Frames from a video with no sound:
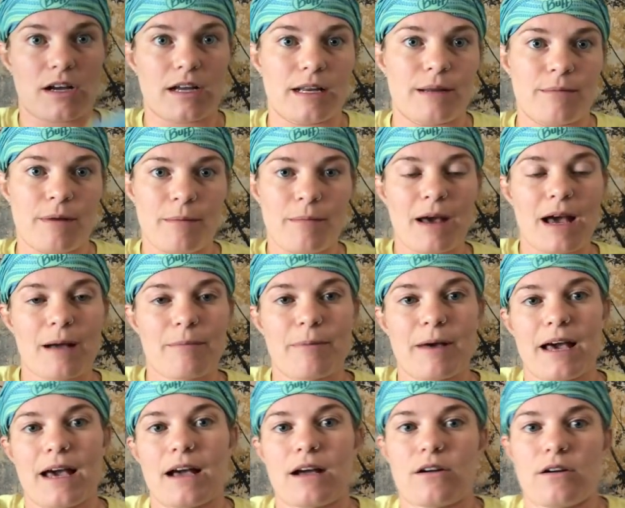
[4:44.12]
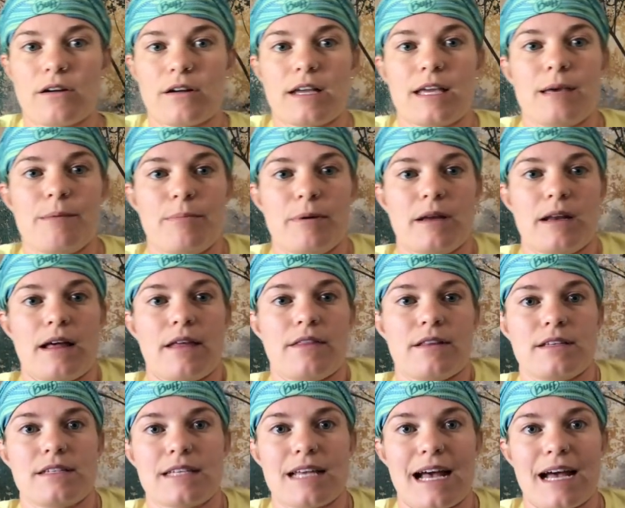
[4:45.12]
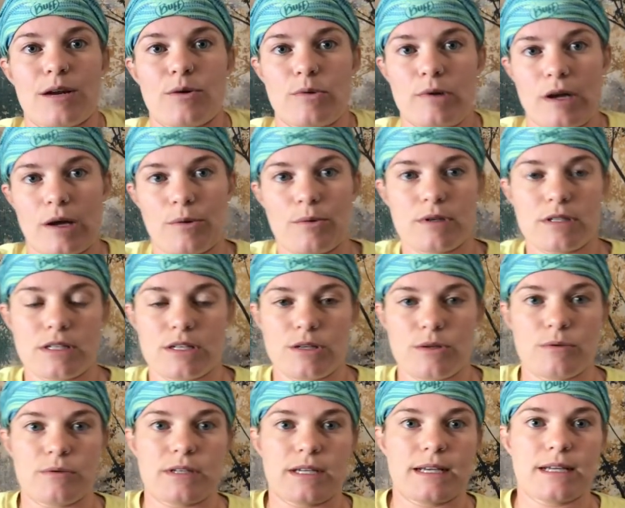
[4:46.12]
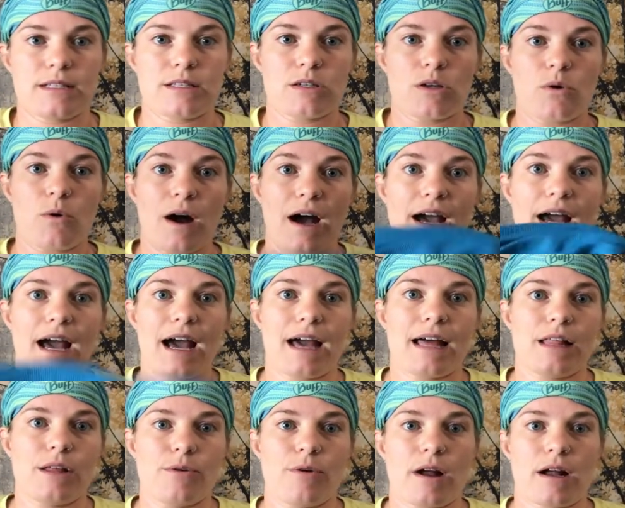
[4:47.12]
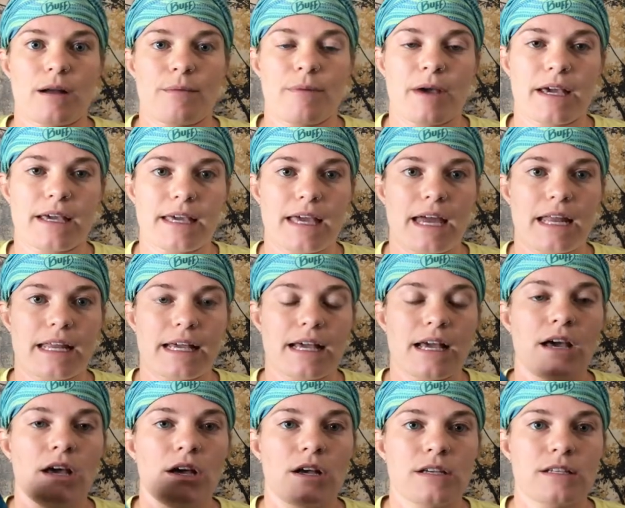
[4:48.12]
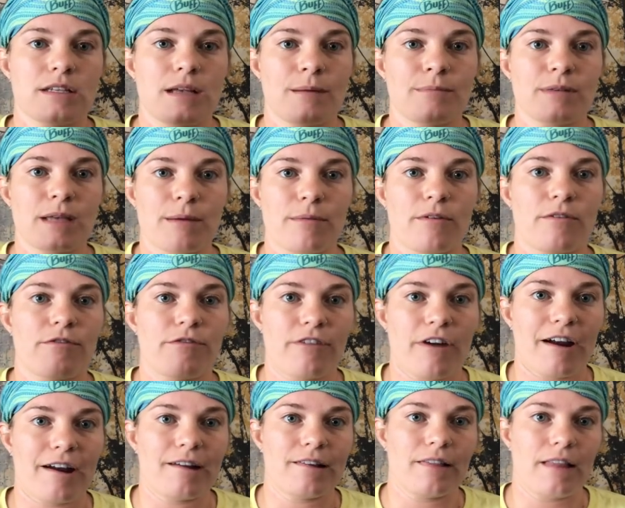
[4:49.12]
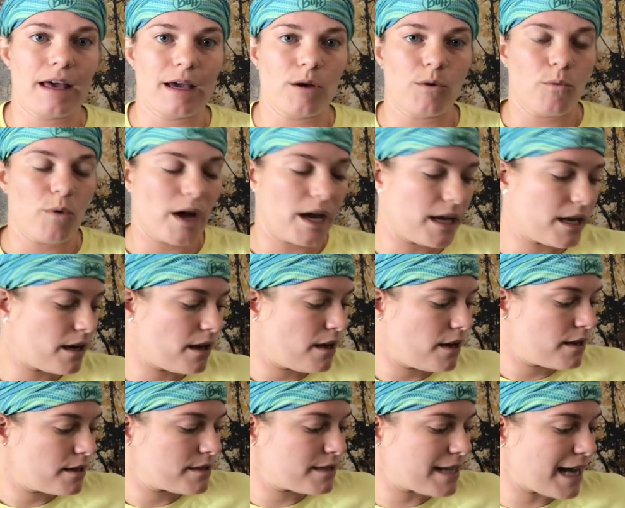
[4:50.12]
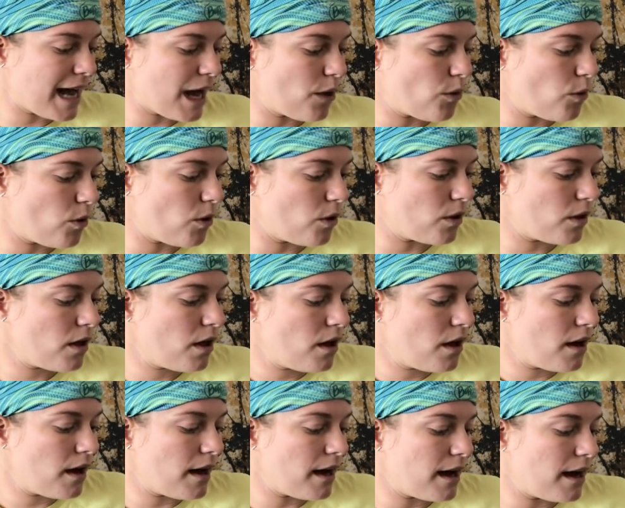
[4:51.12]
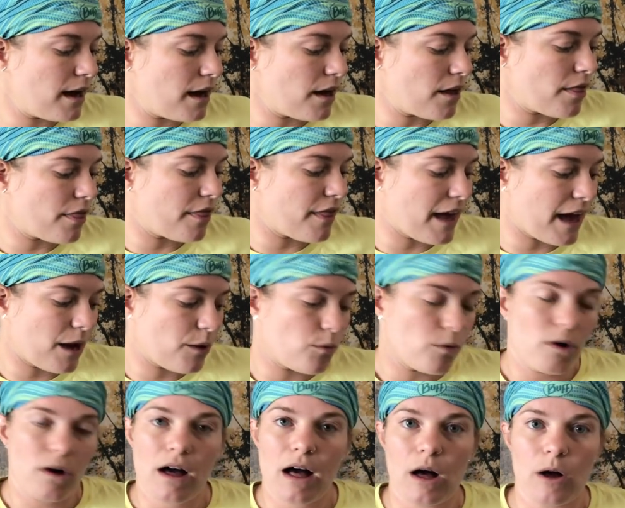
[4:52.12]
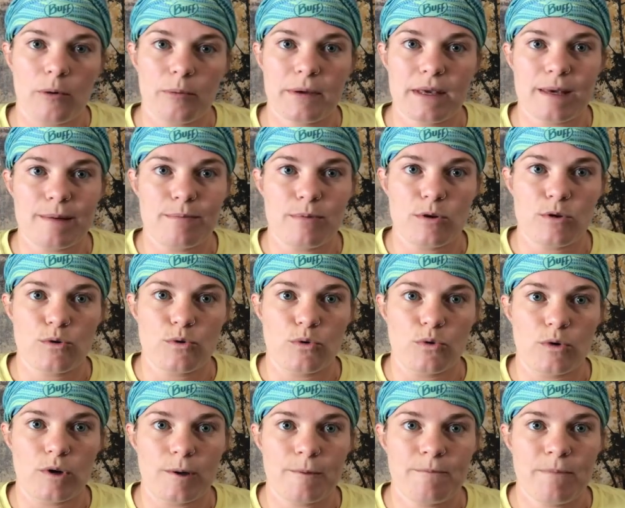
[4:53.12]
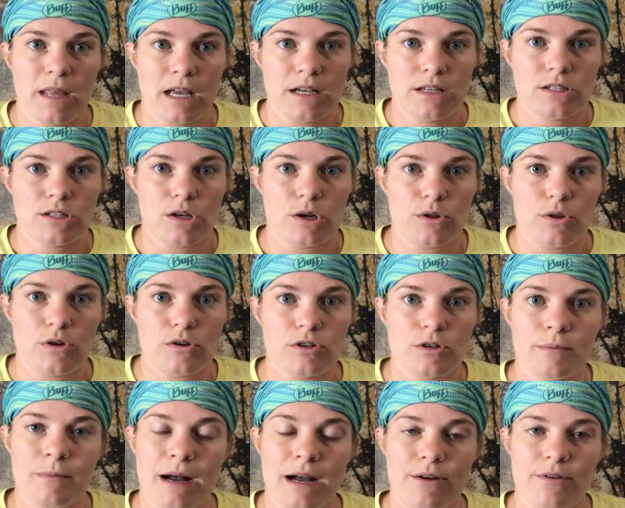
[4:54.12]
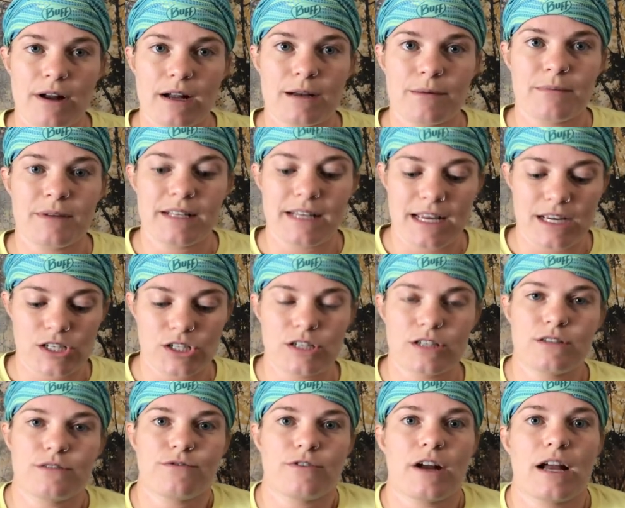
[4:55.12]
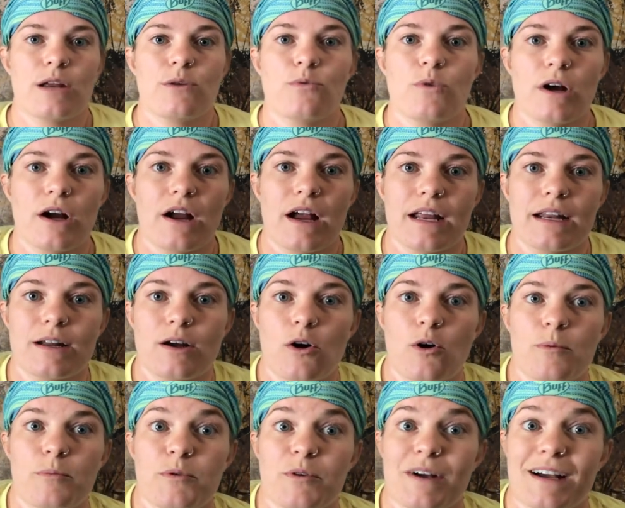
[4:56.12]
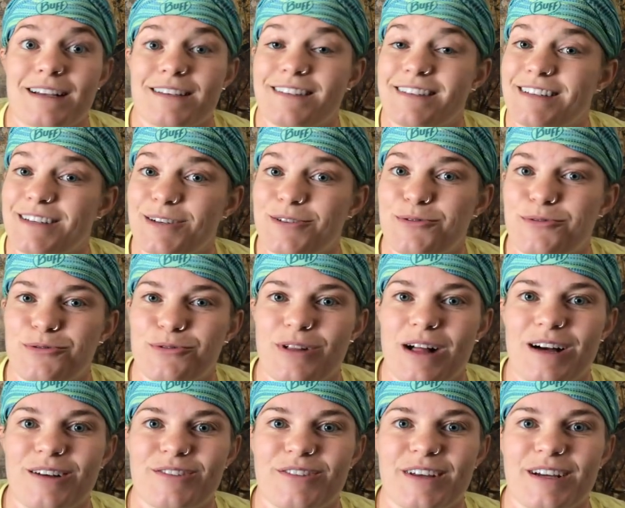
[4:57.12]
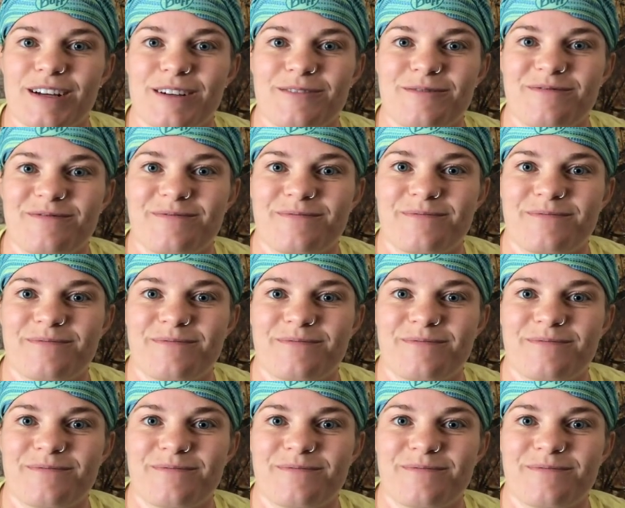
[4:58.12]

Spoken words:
tuck it in my backpack or keep it on the side when I wasn't using it. So I highly recommend getting some type of very lightweight towel that will help keep you cool. So those are my recommendations for headwear, and I hope you guys stay cool out there.